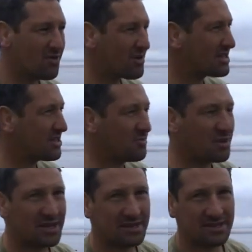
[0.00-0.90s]
rescue
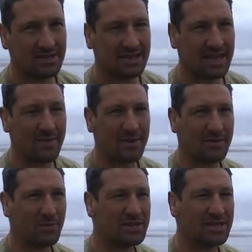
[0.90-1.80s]
me and came
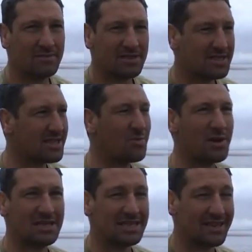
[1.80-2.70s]
out and we attempted to sail
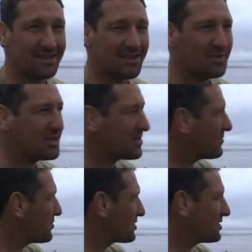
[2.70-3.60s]
back together, which
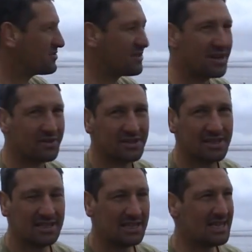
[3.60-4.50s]
unfortunately
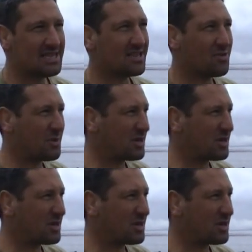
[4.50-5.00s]
failed. So